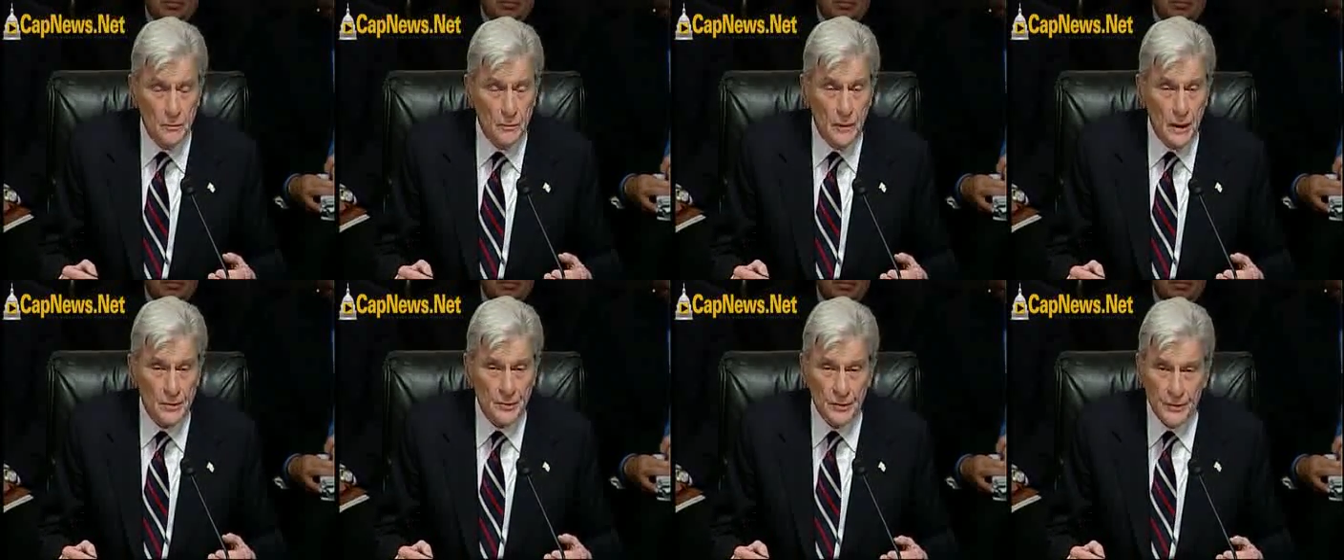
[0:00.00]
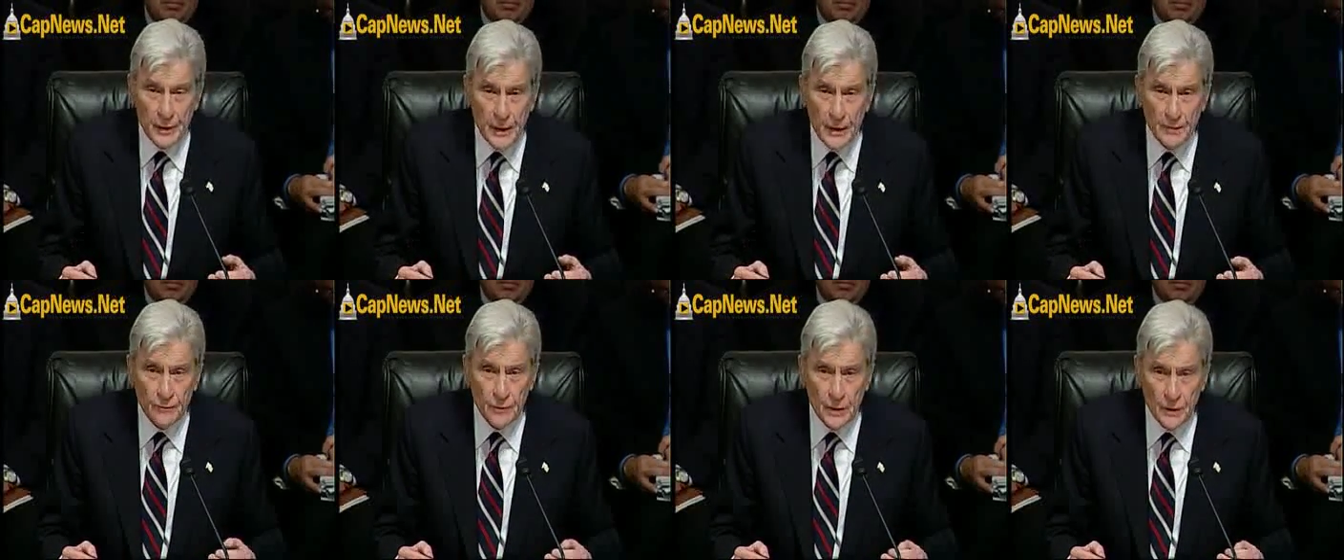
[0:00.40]
let's
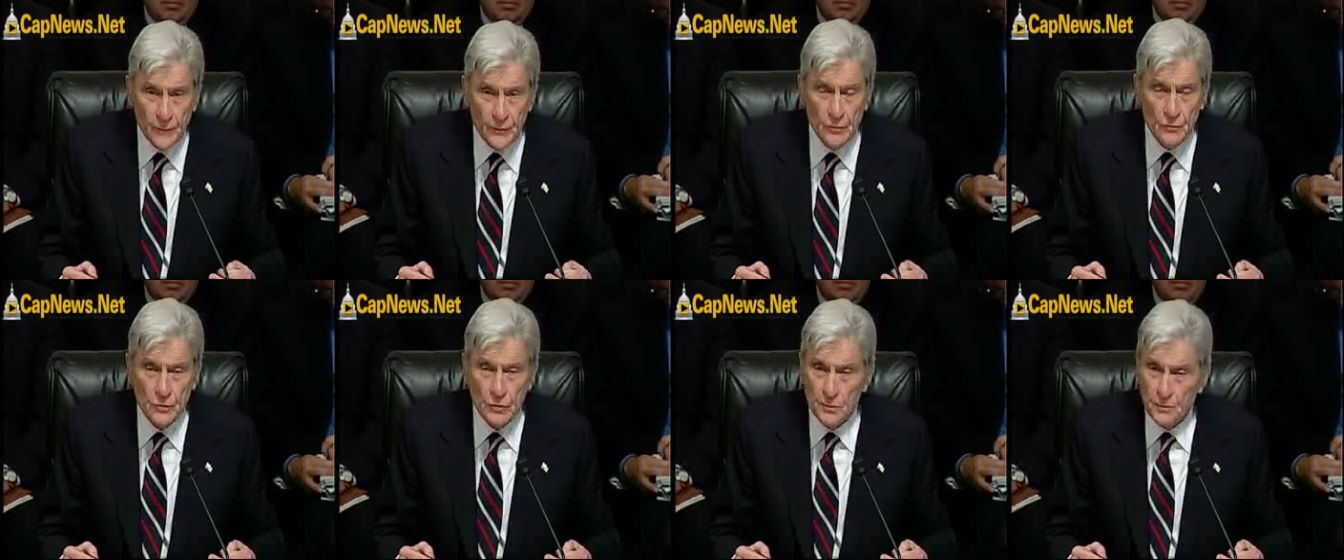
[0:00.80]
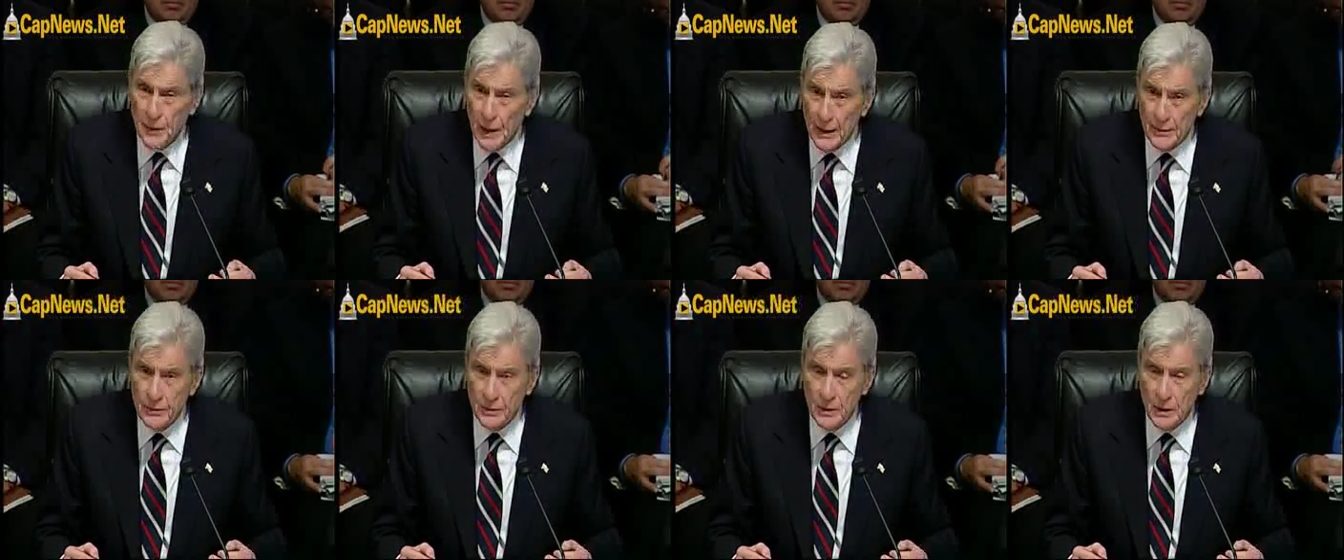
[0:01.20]
think for the future
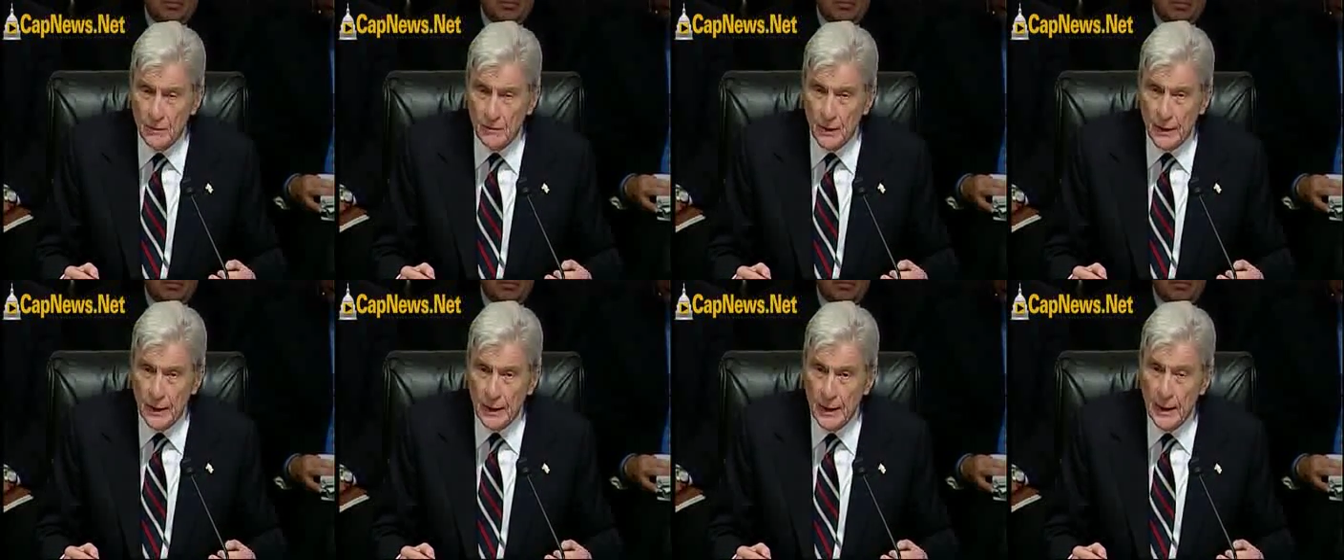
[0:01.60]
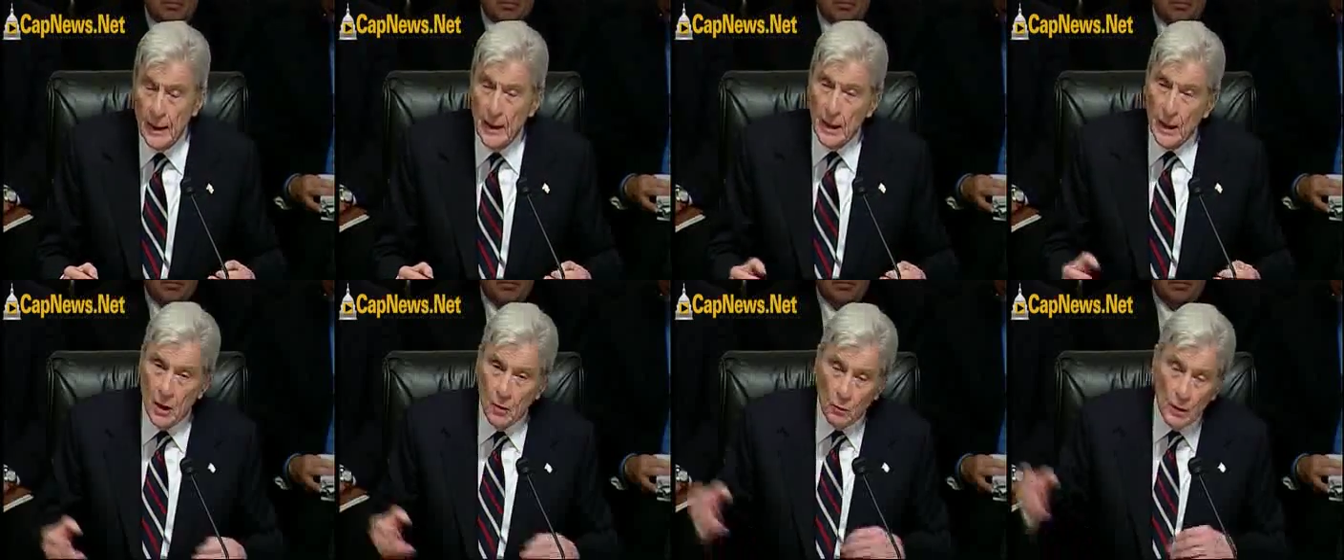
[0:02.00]
positively.
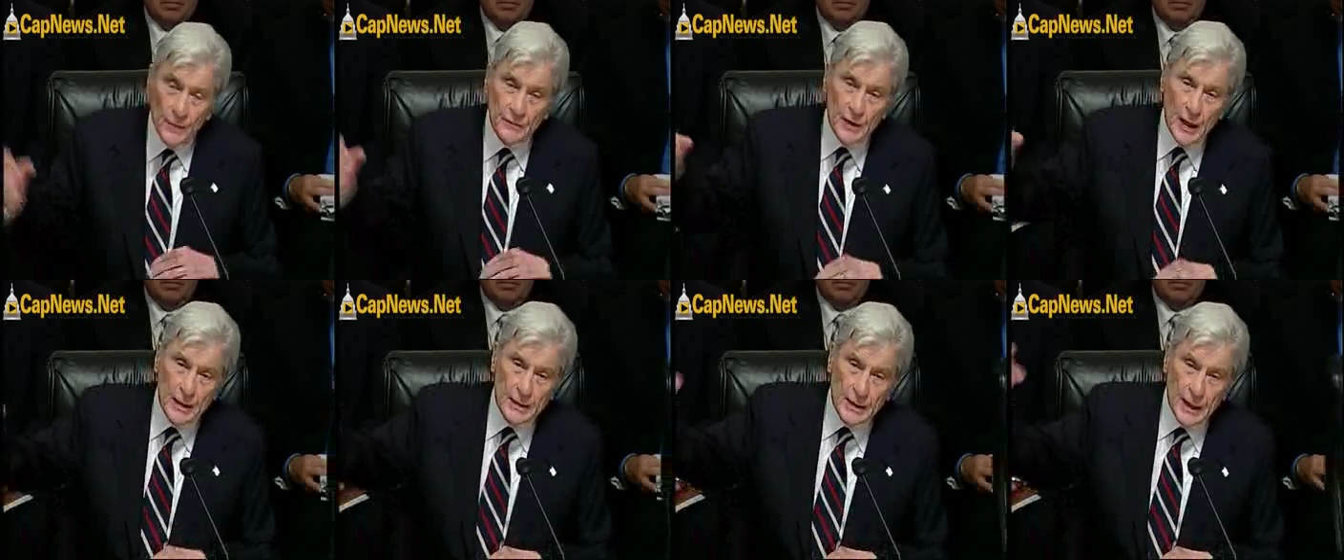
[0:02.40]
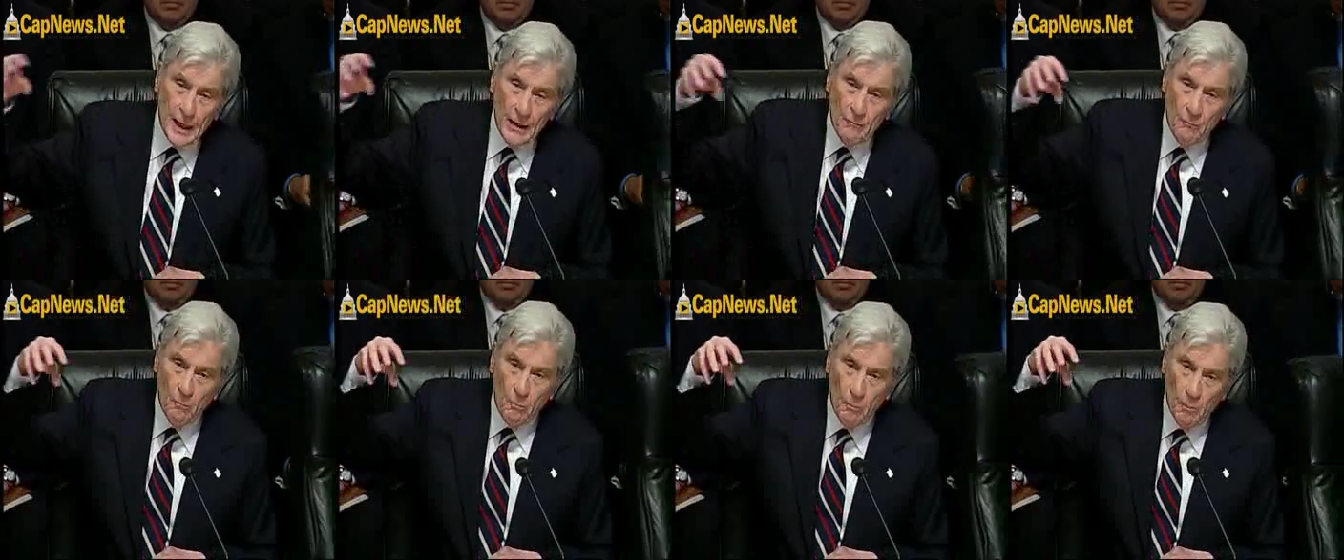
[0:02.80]
We've got to
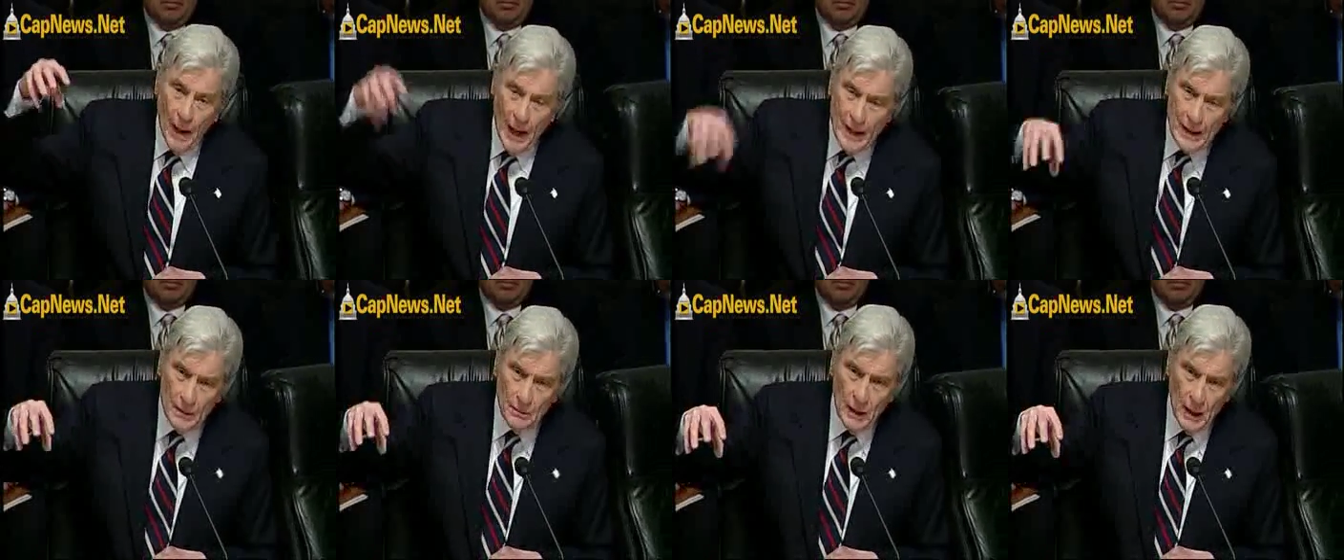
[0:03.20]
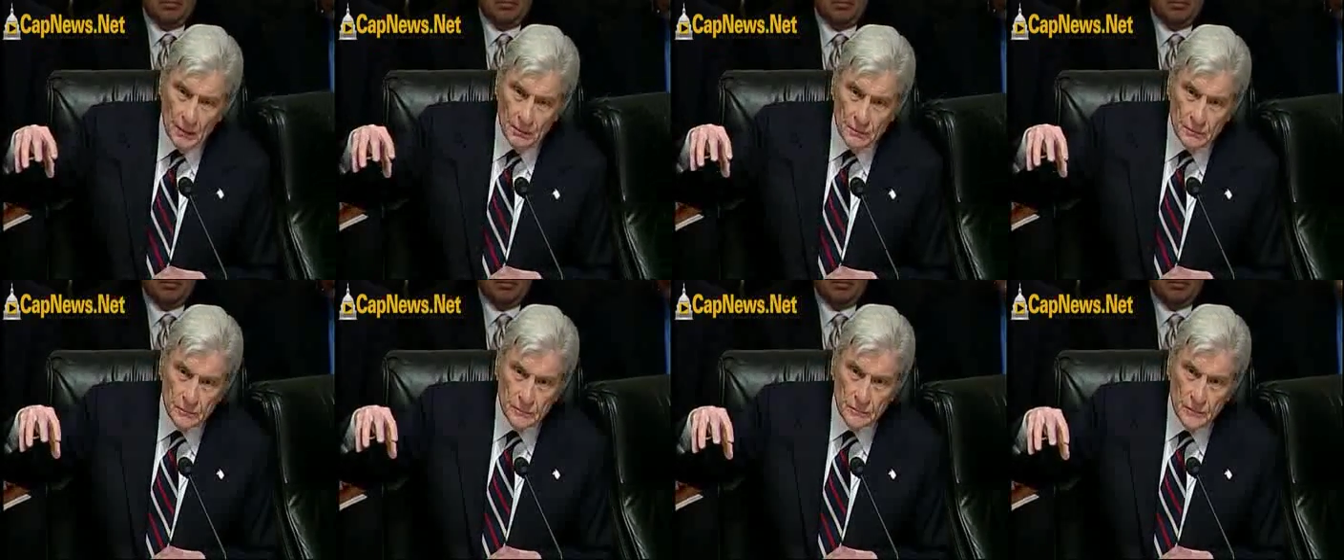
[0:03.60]
have bottom-up,